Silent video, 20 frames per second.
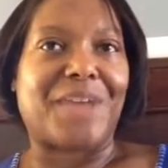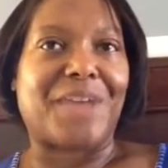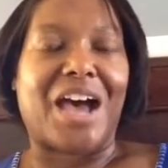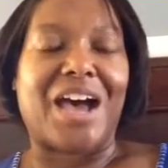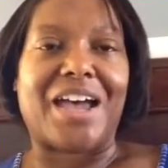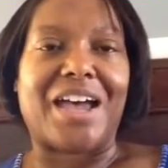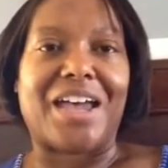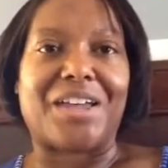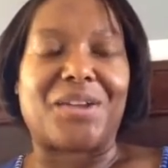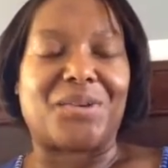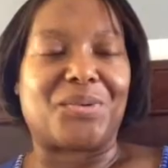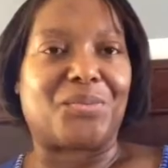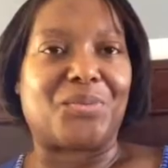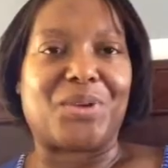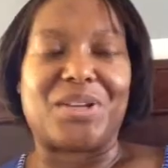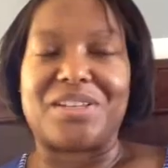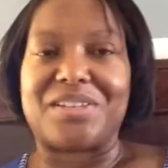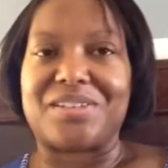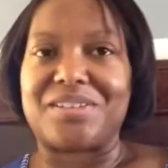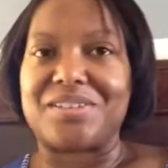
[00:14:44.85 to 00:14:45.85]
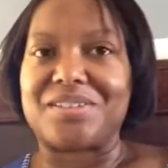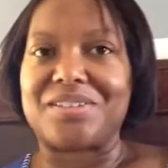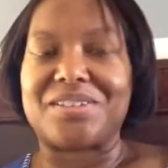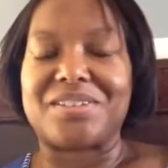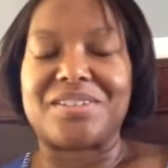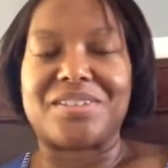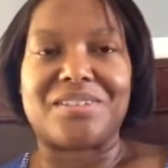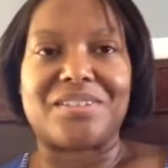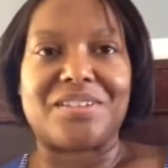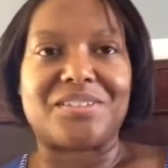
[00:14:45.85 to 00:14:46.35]
I went
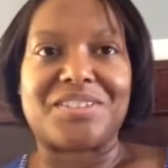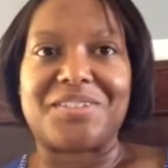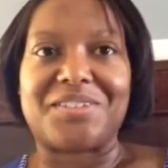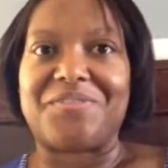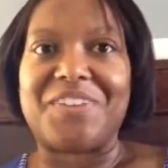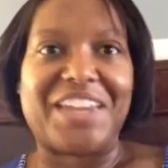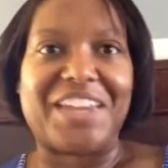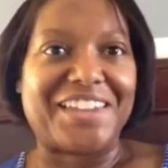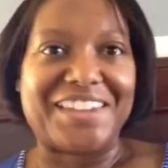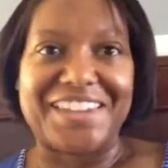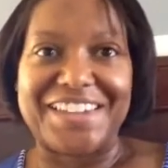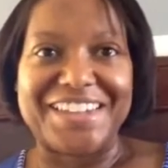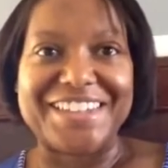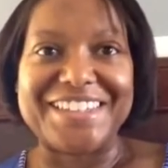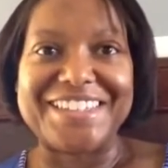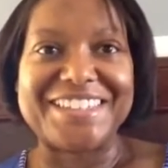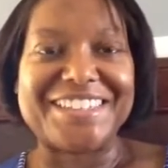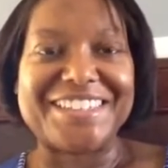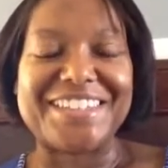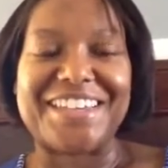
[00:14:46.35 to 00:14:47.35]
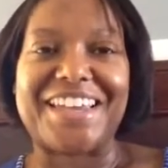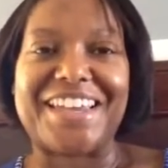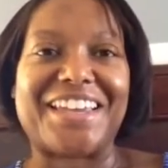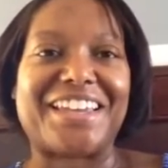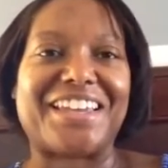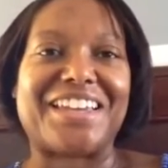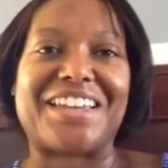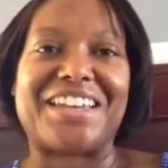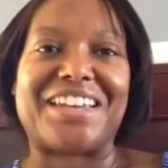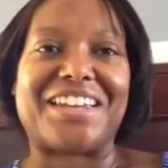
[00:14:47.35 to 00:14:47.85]
to Vegas
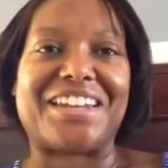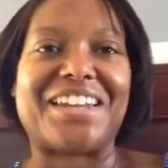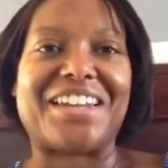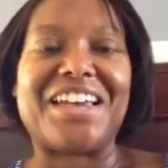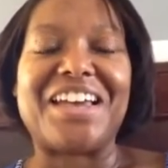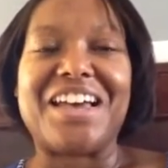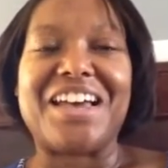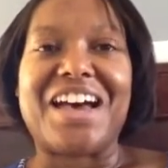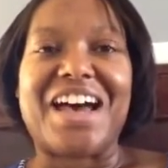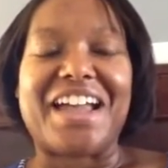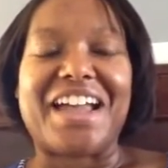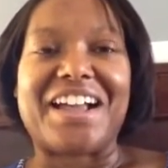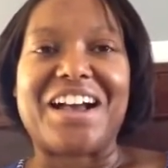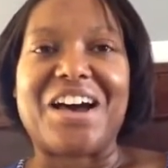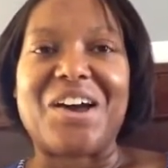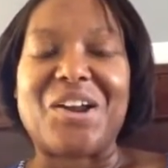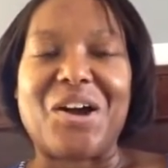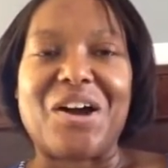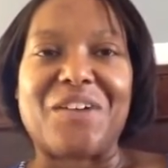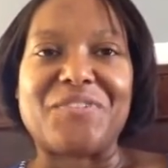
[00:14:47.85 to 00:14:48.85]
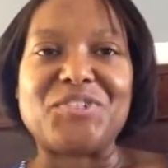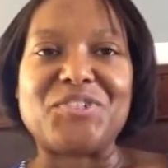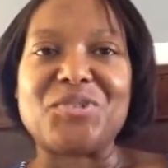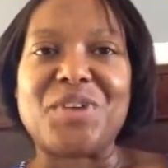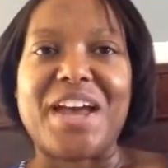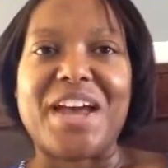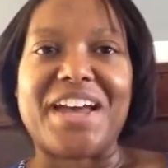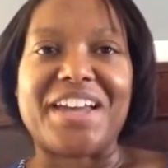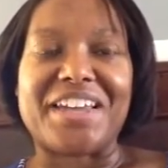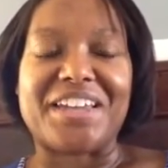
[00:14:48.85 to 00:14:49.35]
and I got off
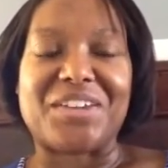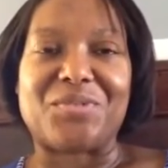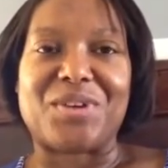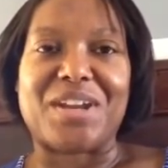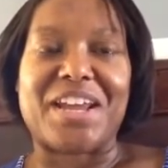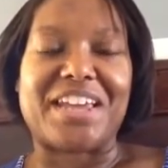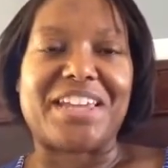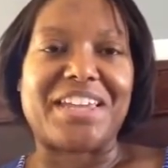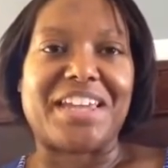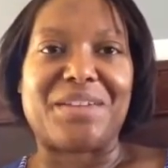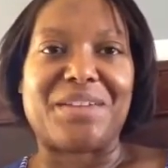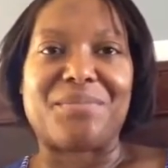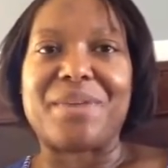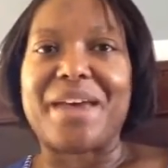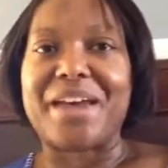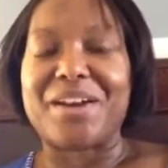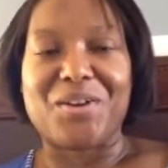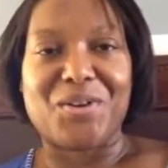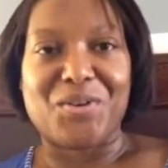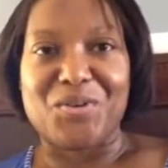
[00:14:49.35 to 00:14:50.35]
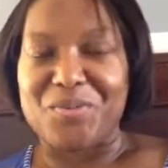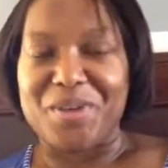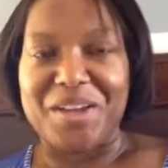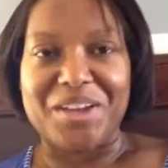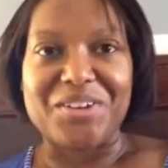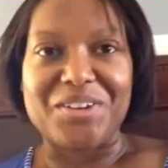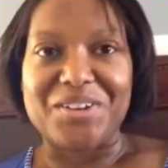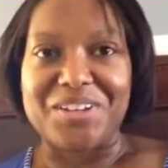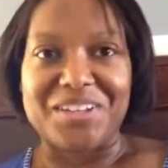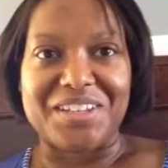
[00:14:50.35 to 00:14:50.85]
track, and when I came back home
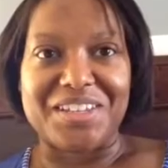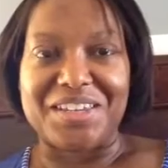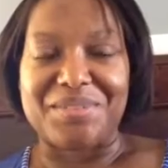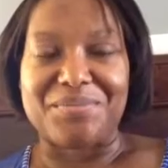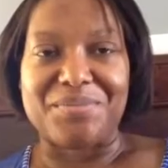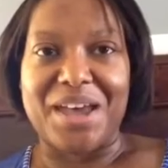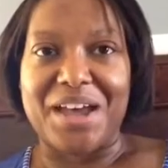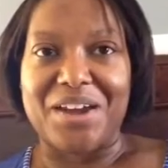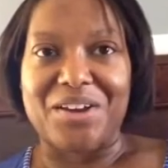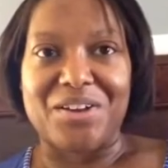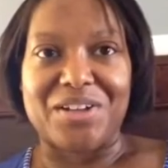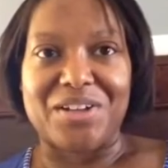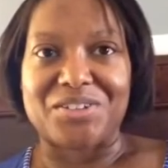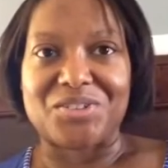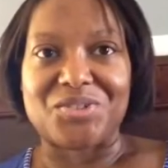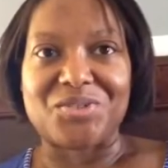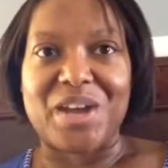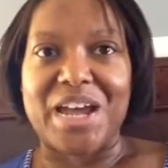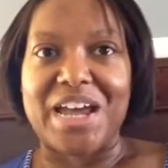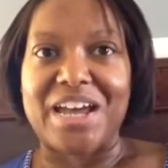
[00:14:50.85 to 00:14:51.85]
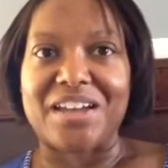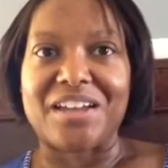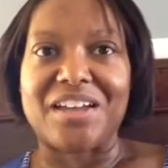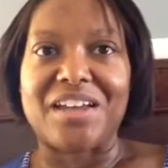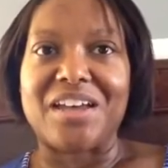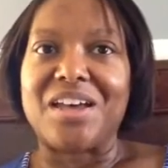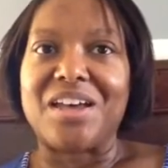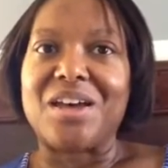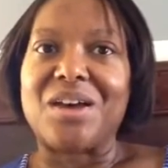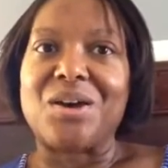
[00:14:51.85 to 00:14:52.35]
I couldn't get back on track.
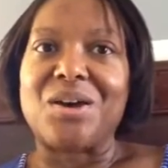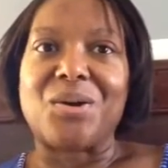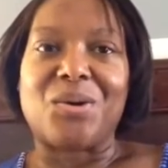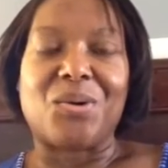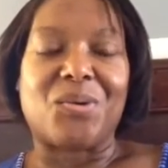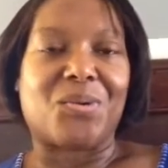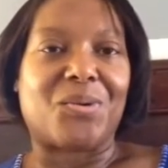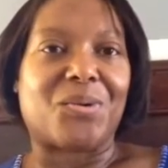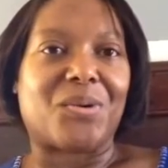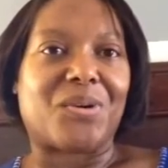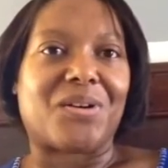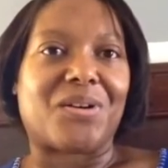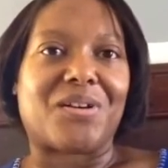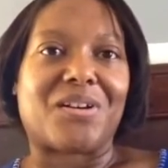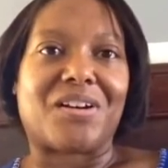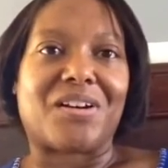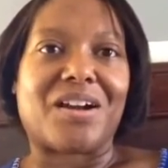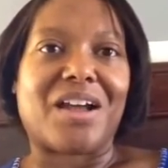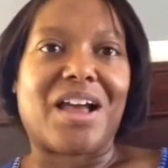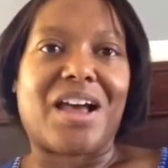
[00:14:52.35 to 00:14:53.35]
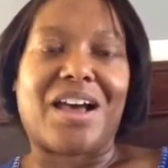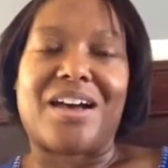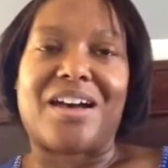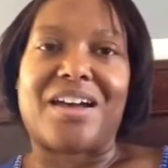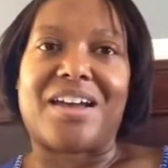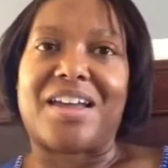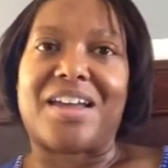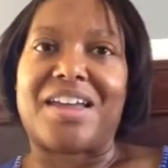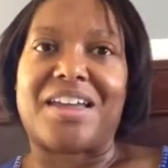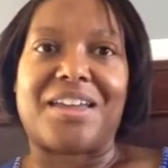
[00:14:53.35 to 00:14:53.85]
Or
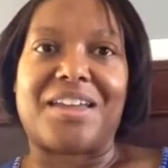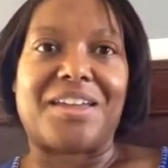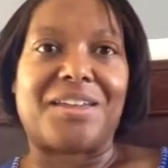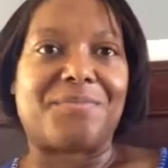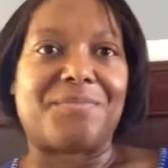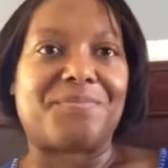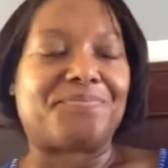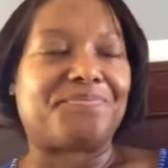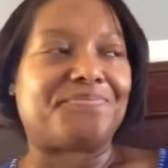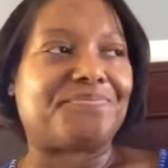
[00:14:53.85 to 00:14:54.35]
I